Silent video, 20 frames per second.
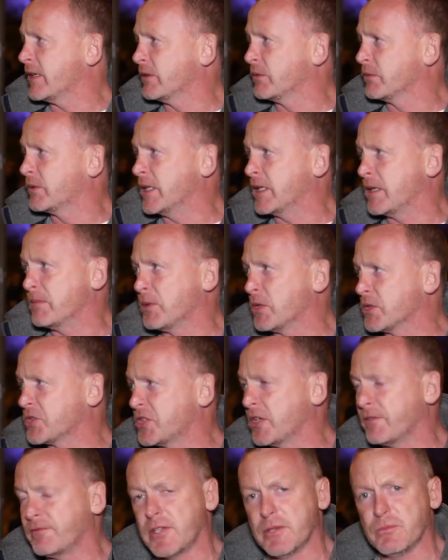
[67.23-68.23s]
I don't think he put a
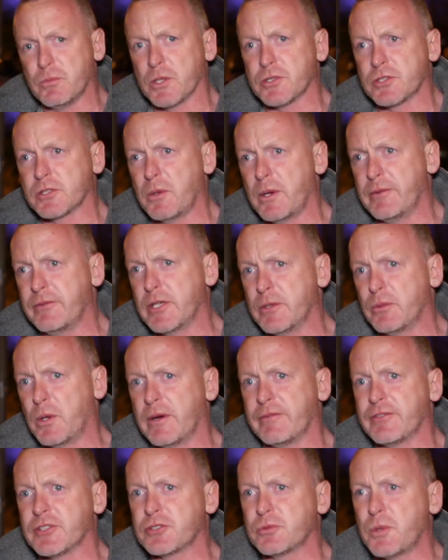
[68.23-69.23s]
shift in whatsoever. He
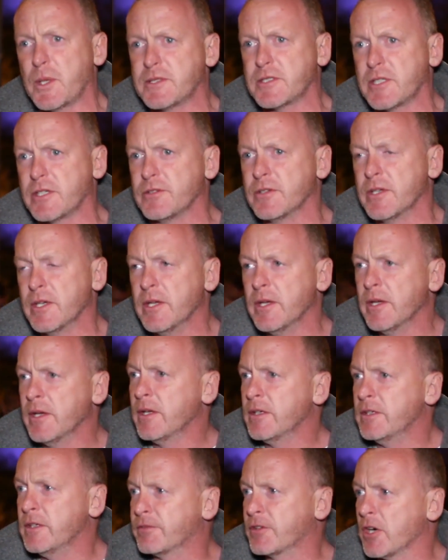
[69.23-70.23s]
won't have a sweat on.
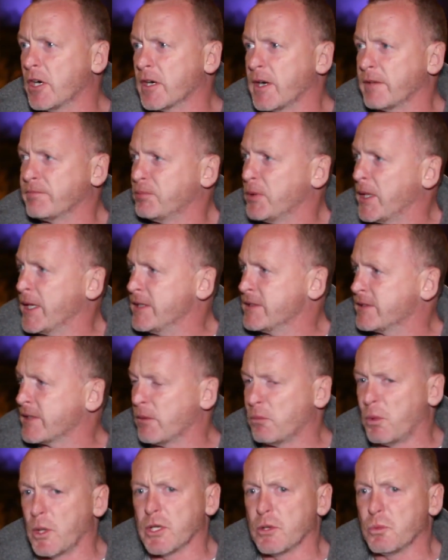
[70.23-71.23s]
You've got to have players
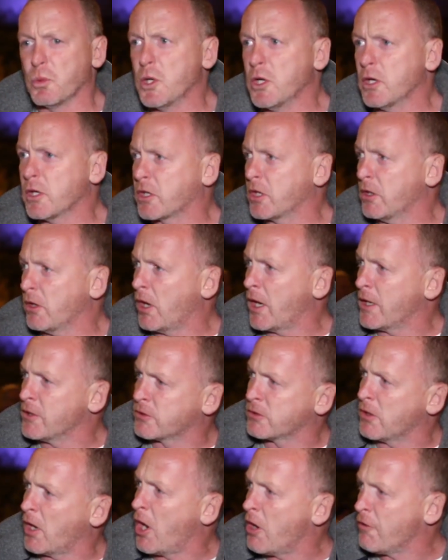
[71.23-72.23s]
that want to work
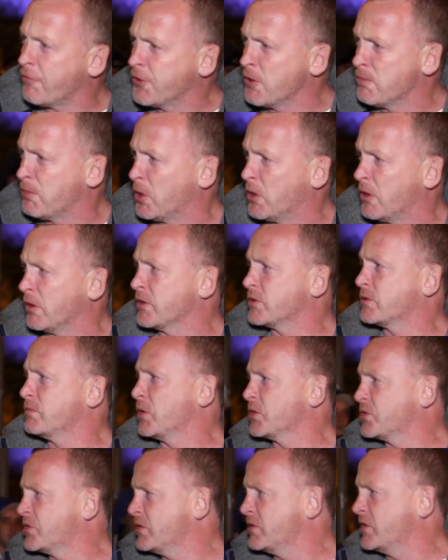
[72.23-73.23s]
as off the ball as
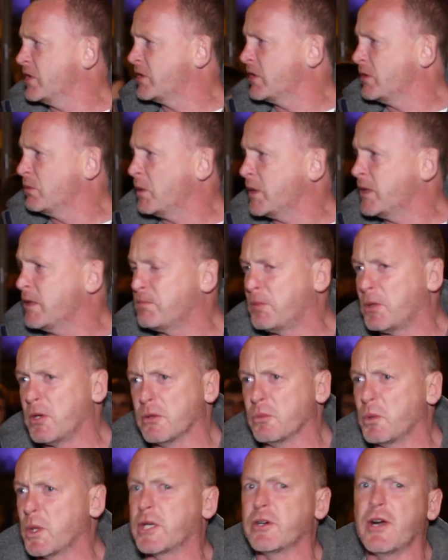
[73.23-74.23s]
much as you do with the
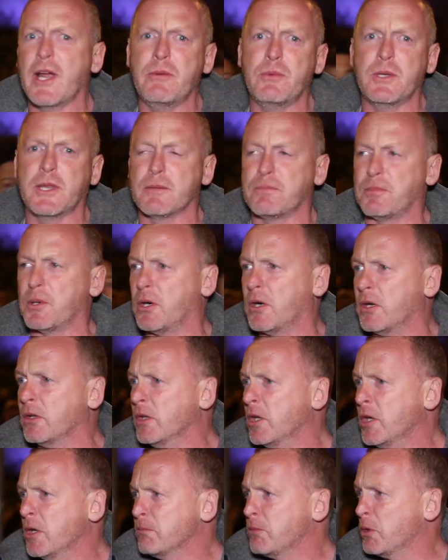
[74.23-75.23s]
ball. We're great with the
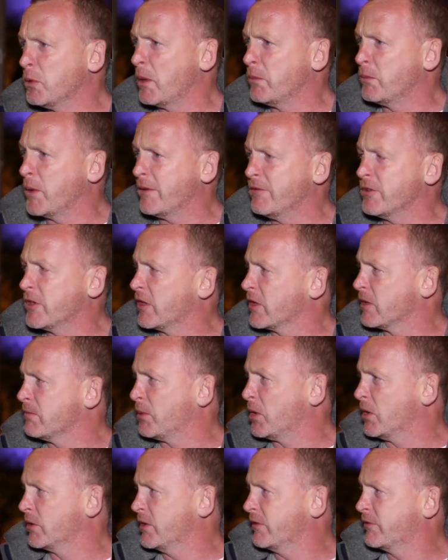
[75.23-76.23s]
ball, but when we haven't got the
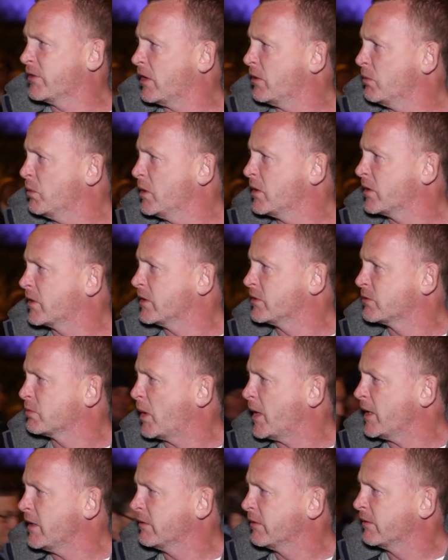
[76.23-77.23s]
ball, you've got to work as
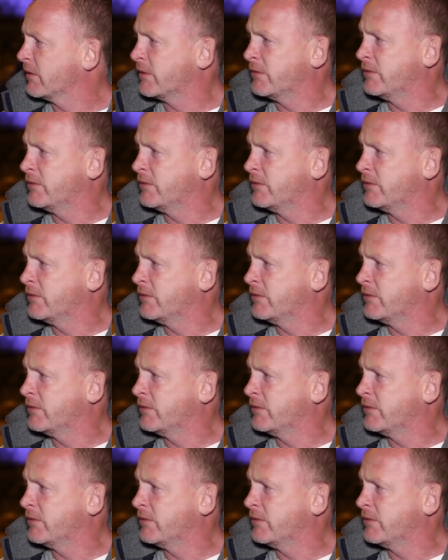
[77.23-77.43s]
well.